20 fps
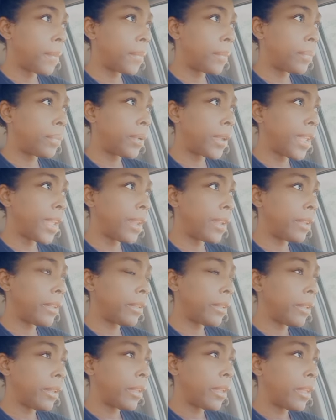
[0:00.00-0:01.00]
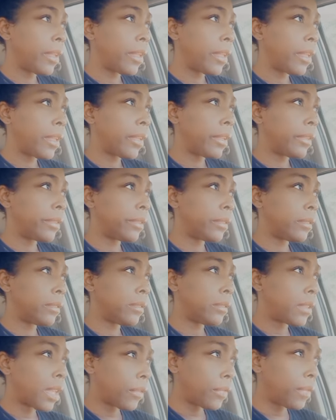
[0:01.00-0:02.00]
played,
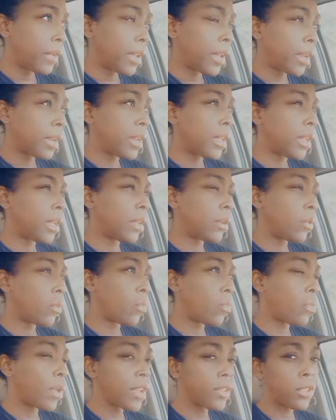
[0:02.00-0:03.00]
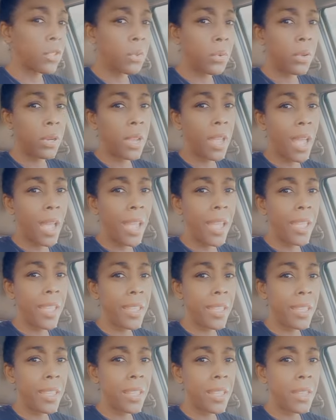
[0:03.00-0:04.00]
definitely Westwood
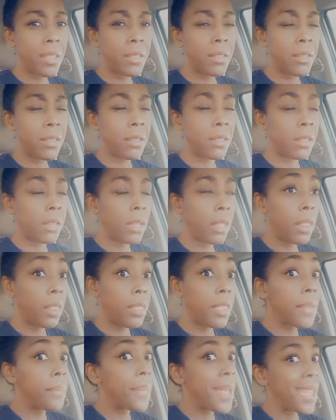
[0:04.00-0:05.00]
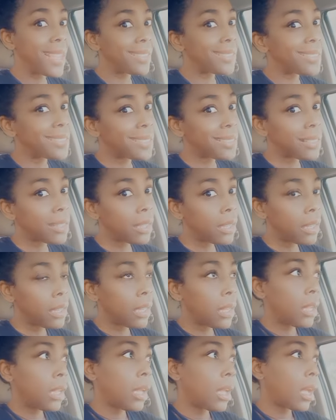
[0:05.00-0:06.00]
High is the best
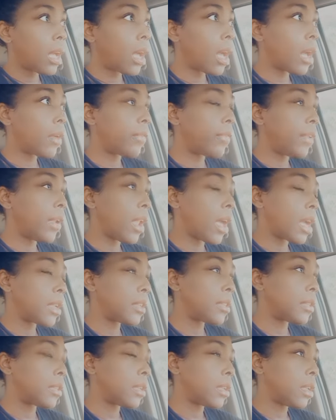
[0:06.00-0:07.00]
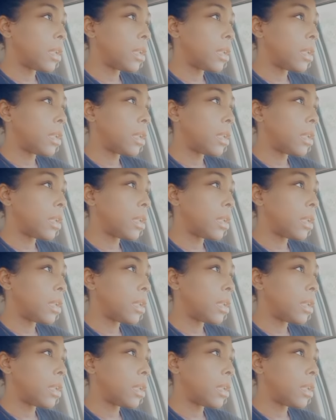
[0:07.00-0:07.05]
of the lot.